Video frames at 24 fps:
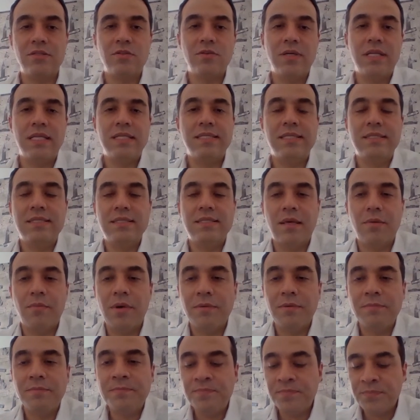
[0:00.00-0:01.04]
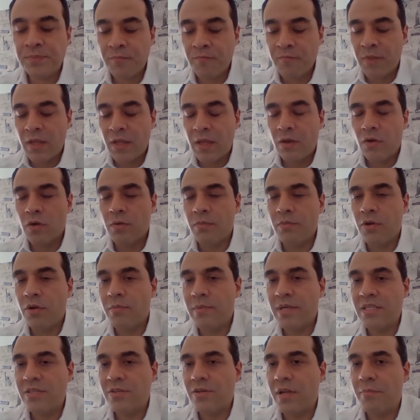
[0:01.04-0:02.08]
project that has
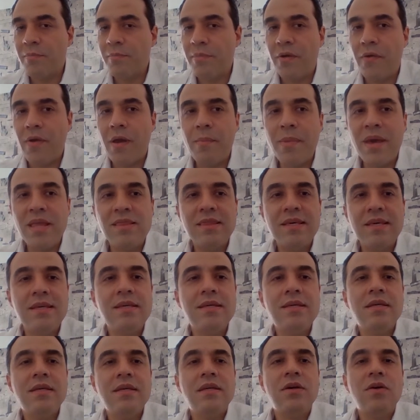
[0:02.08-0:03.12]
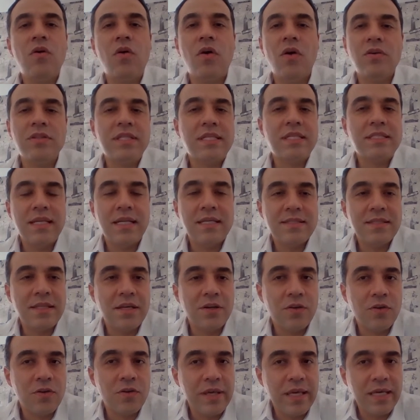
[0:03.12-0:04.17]
been requested in
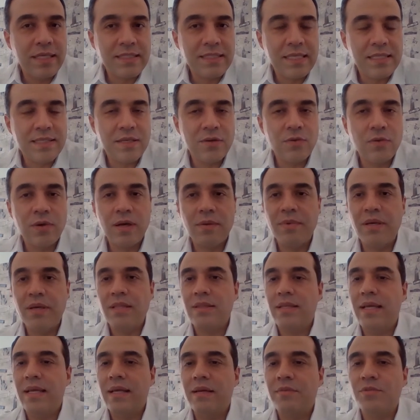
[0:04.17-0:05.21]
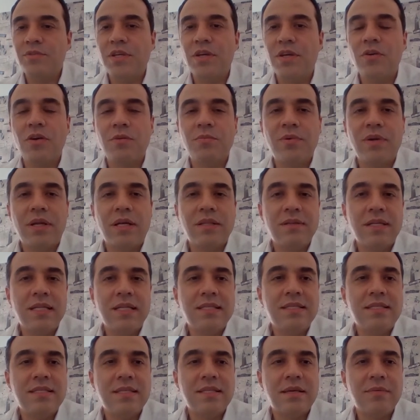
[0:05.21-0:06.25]
order to connect that
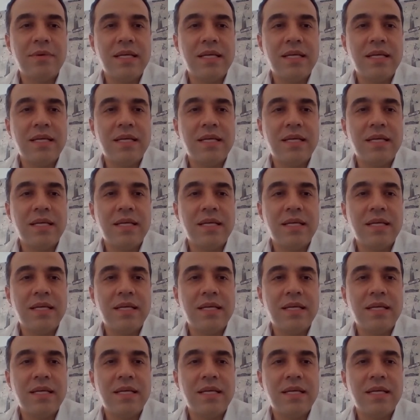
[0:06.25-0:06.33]
the